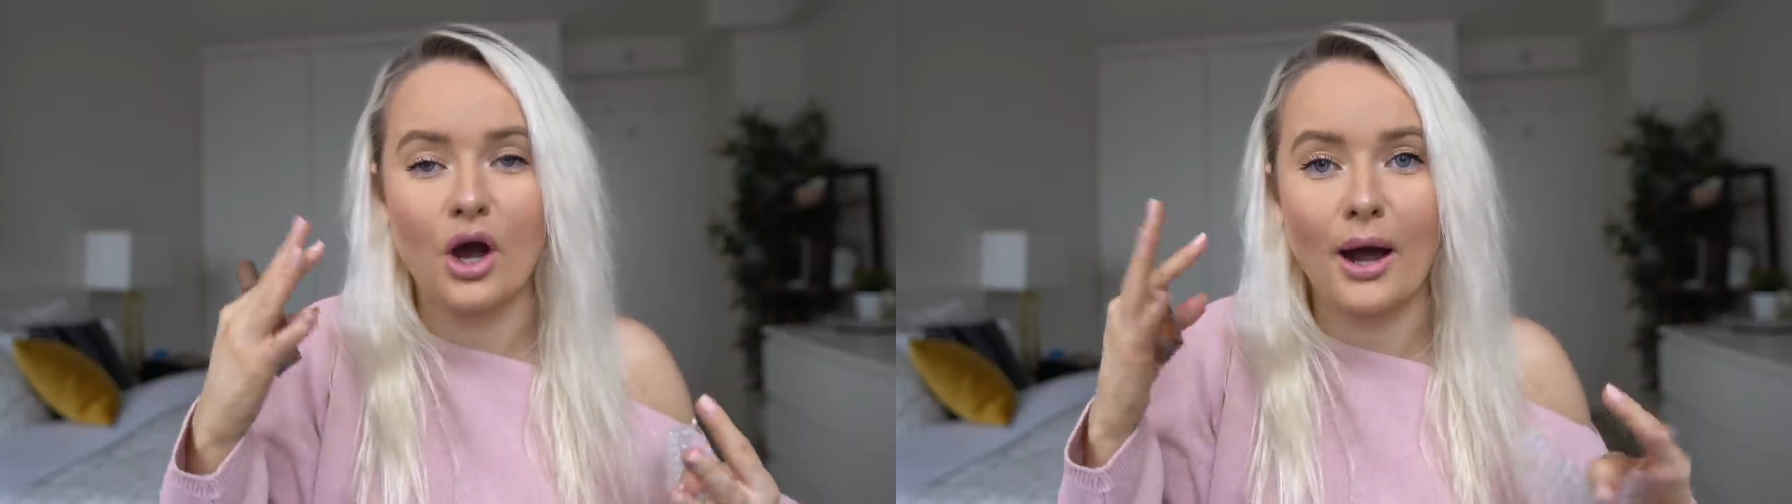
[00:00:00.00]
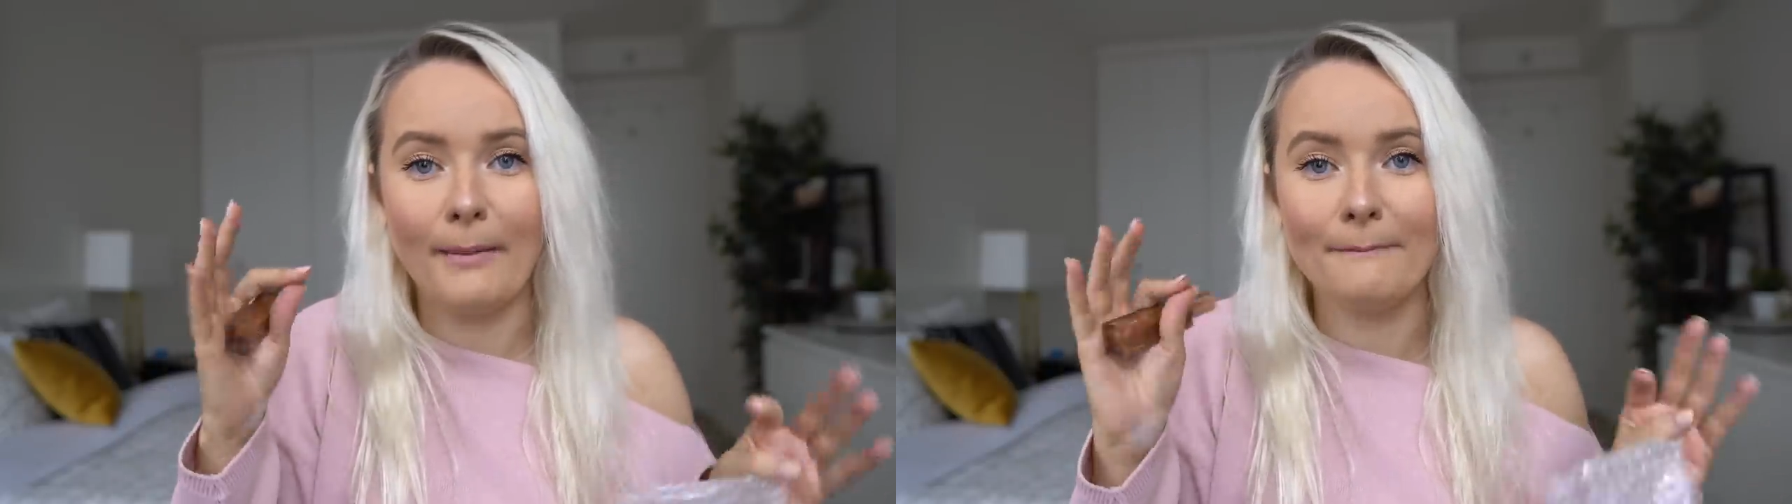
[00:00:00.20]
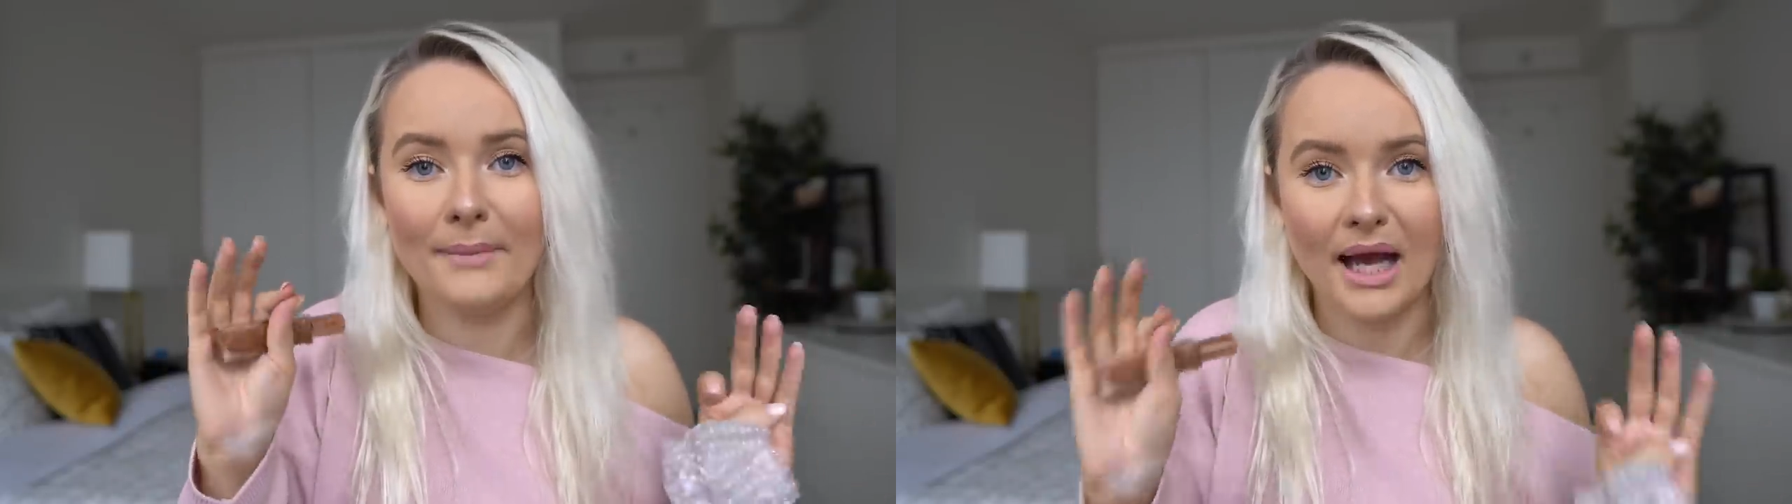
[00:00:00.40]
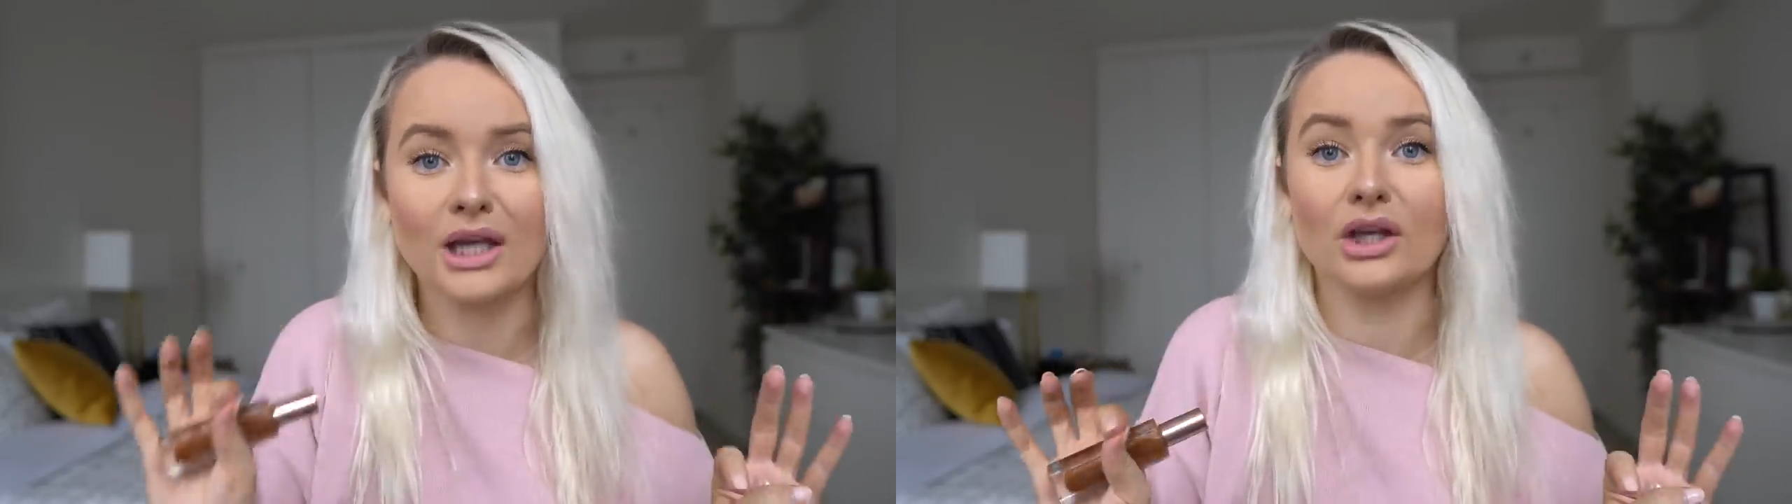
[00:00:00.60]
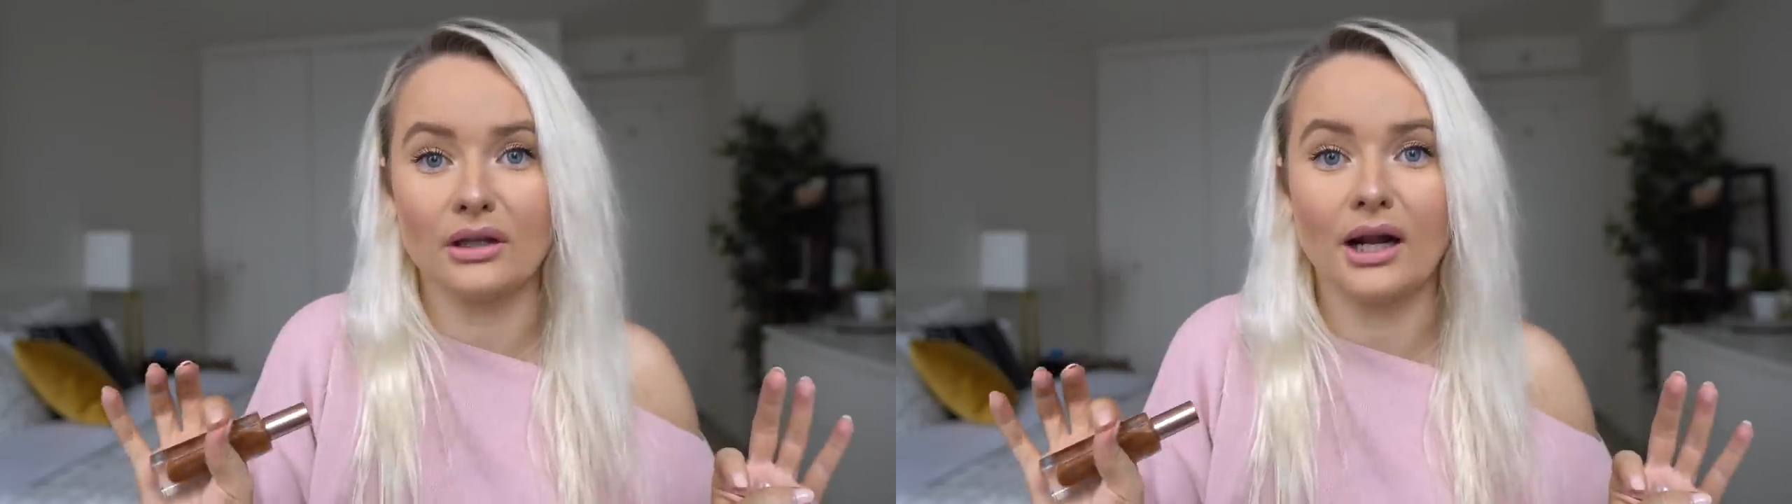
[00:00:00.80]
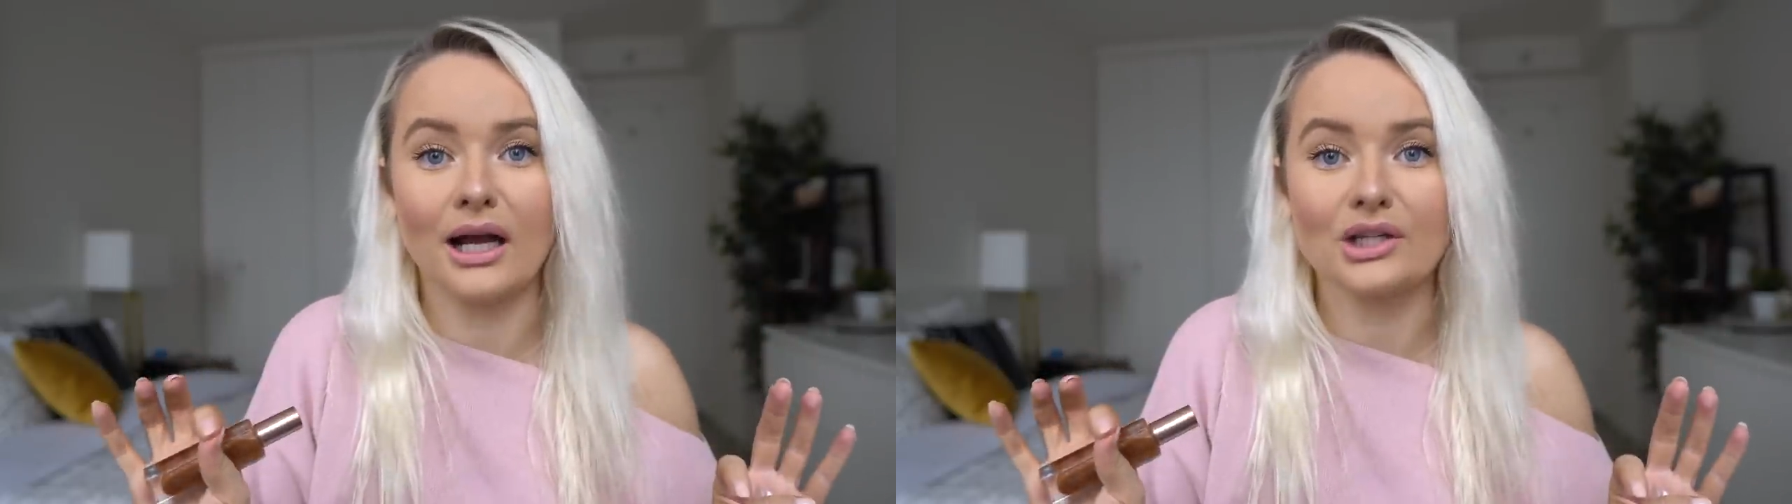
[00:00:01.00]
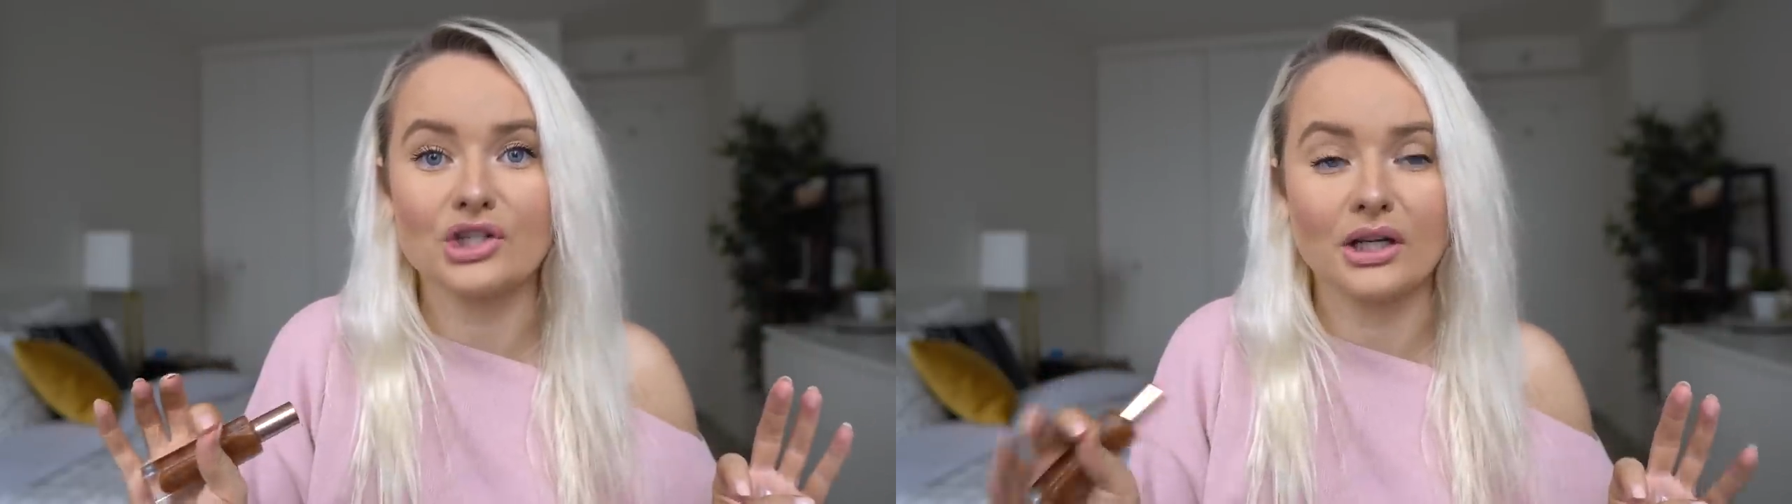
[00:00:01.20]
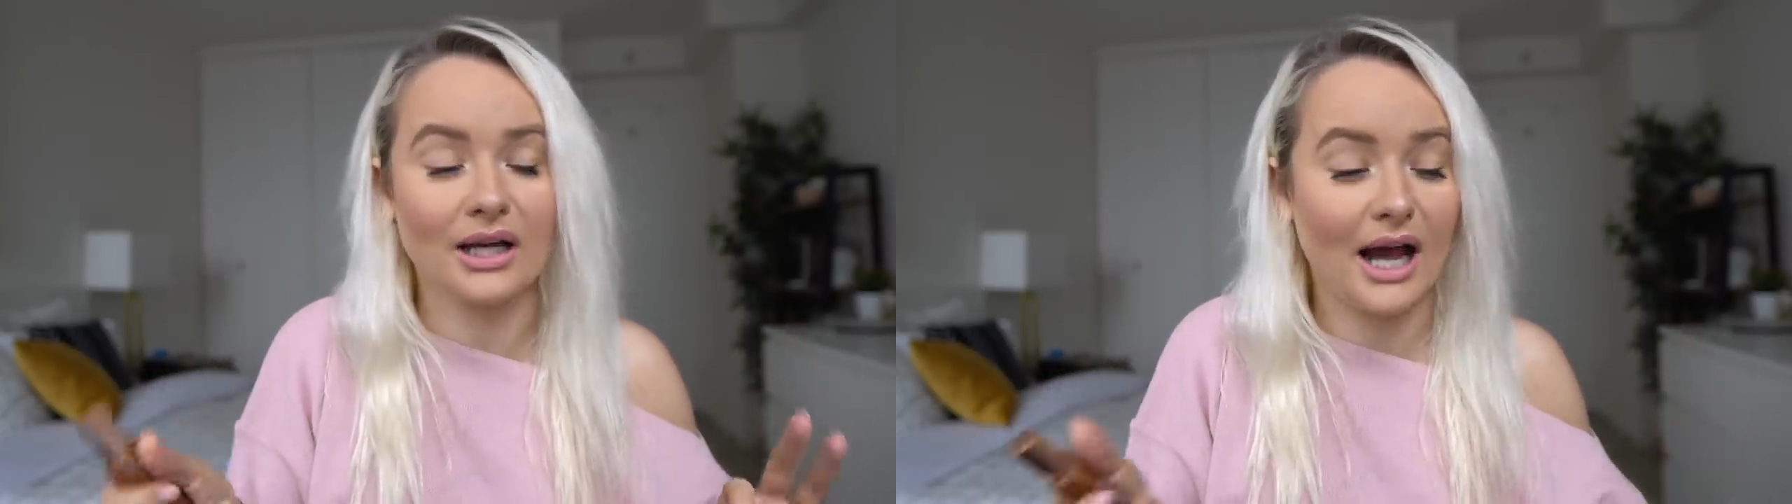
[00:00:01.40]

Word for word: immaculate hygiene.